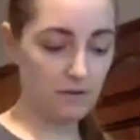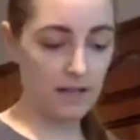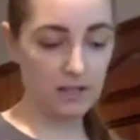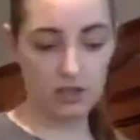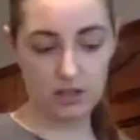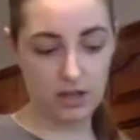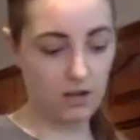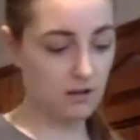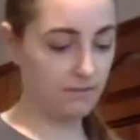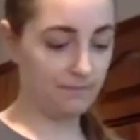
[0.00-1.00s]
it's
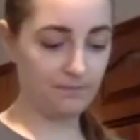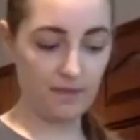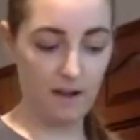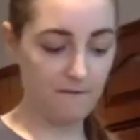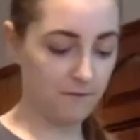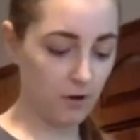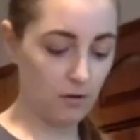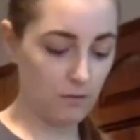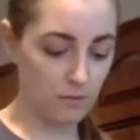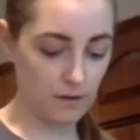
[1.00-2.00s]
a
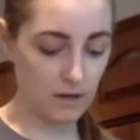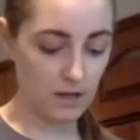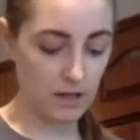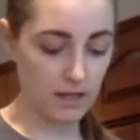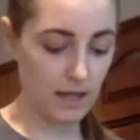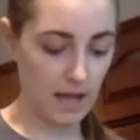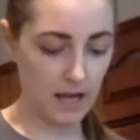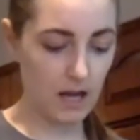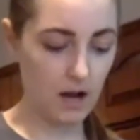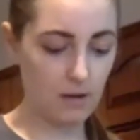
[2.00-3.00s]
fruit
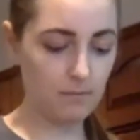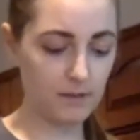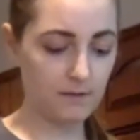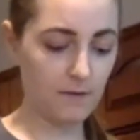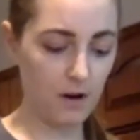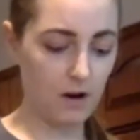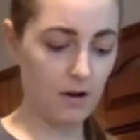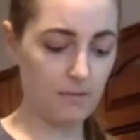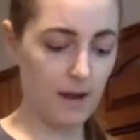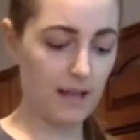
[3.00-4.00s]
that comes
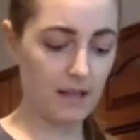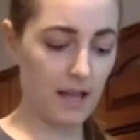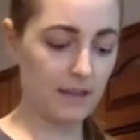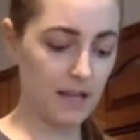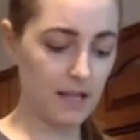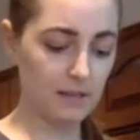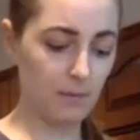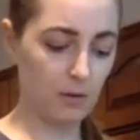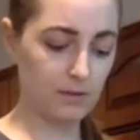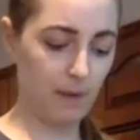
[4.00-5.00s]
from, I think it's
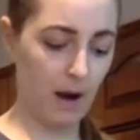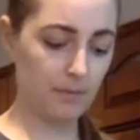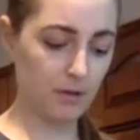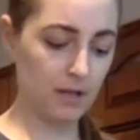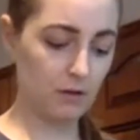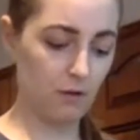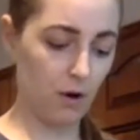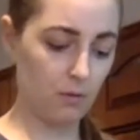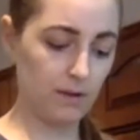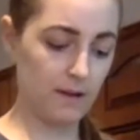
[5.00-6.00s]
most popularly
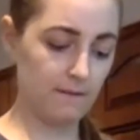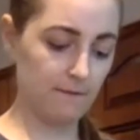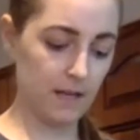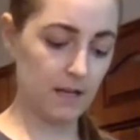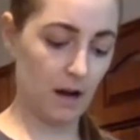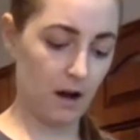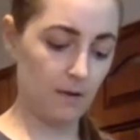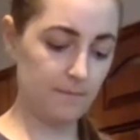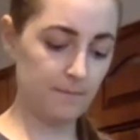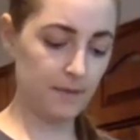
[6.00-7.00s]
grown in Vietnam.
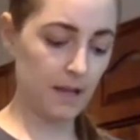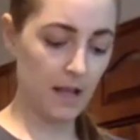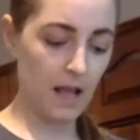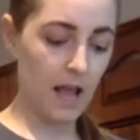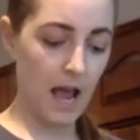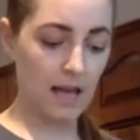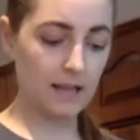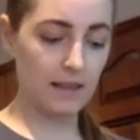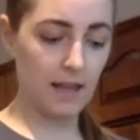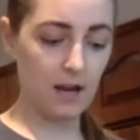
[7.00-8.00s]

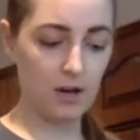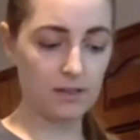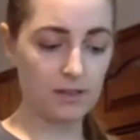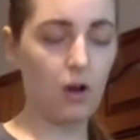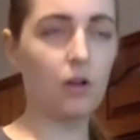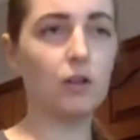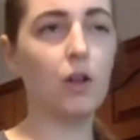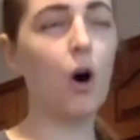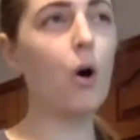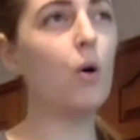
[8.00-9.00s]
And there it's called
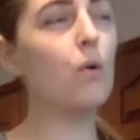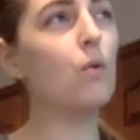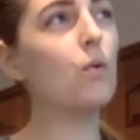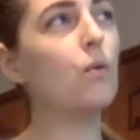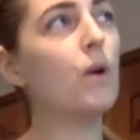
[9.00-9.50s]
Lo